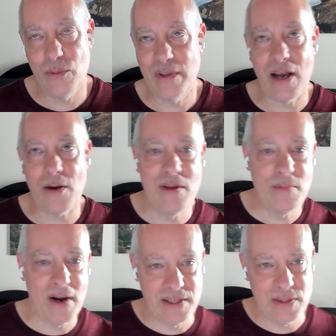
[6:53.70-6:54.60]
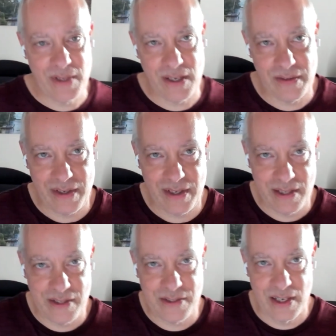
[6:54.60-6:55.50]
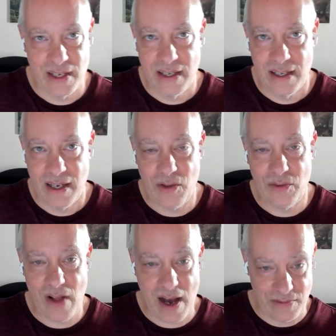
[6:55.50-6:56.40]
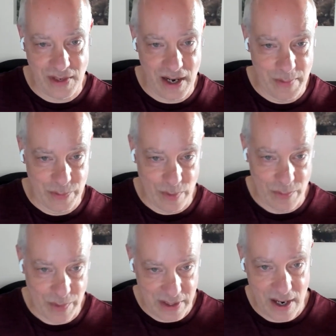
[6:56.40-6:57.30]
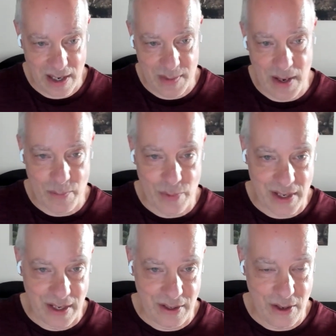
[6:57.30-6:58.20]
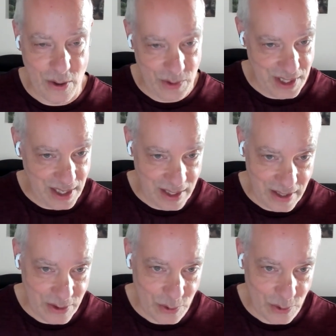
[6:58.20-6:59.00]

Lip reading: what that reminds me of is a lot of times when we talk about bringing coaching into